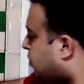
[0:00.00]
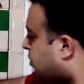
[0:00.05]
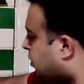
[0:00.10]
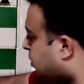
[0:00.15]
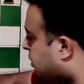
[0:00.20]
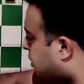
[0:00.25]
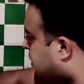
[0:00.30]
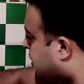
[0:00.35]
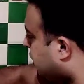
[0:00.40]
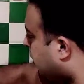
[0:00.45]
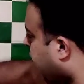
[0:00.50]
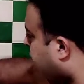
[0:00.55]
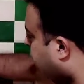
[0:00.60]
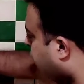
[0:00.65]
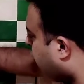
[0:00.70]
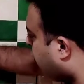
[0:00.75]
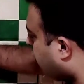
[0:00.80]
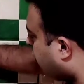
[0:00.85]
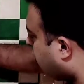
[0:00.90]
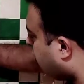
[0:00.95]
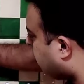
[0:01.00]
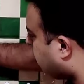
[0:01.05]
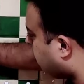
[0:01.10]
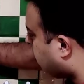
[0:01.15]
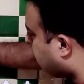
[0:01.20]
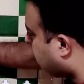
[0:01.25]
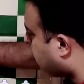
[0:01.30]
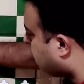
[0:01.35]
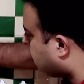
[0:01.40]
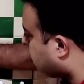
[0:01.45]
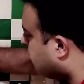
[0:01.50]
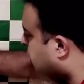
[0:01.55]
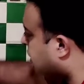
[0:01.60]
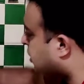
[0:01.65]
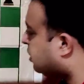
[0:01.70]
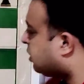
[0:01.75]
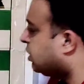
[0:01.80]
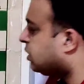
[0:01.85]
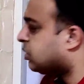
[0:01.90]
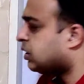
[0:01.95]
c4. This
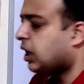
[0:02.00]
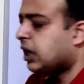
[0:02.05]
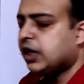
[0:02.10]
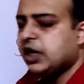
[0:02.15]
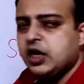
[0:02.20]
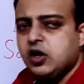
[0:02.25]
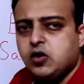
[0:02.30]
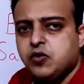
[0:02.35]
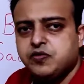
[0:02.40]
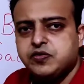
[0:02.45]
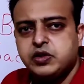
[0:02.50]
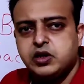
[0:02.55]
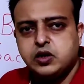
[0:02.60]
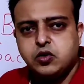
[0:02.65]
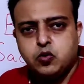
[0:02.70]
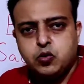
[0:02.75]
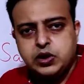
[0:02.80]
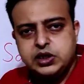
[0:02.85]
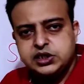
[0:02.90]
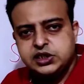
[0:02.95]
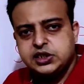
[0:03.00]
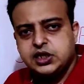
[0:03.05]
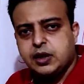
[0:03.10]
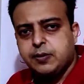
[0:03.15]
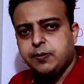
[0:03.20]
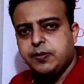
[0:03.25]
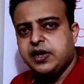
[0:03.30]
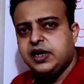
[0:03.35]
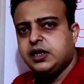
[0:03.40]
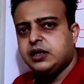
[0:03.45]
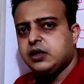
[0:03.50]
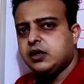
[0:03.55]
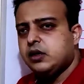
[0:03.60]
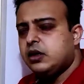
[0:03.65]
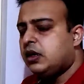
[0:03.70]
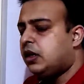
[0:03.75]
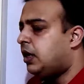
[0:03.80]
is the starting of the Queen's Gambit,